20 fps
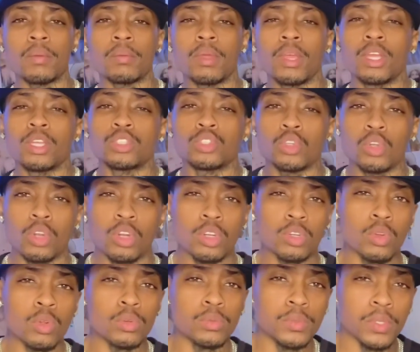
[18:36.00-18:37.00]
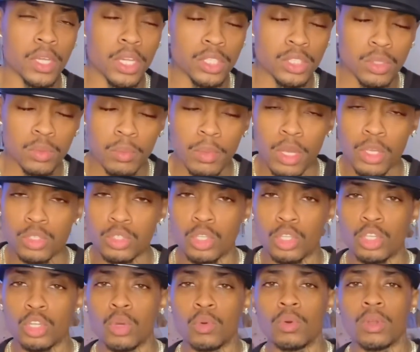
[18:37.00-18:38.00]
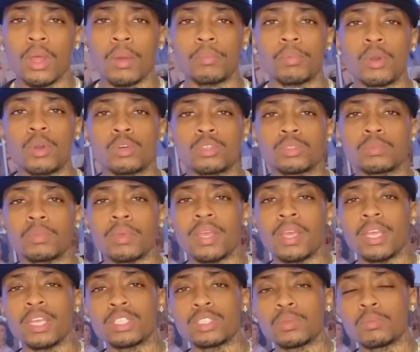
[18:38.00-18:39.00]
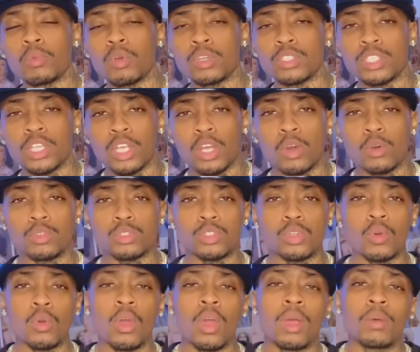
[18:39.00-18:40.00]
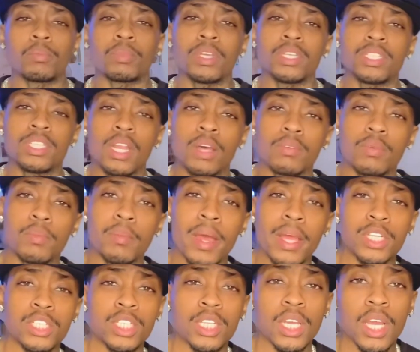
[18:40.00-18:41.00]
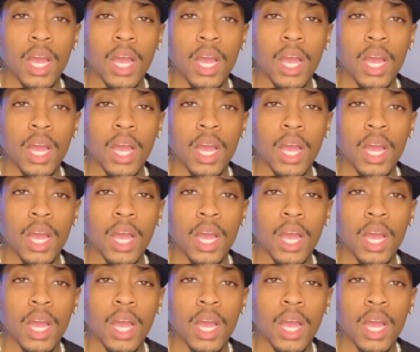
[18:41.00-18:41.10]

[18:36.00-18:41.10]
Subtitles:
Turn on the notification bell so you know when I post, man. It's your boy Jay Oso. Peace, love, and magic. I'm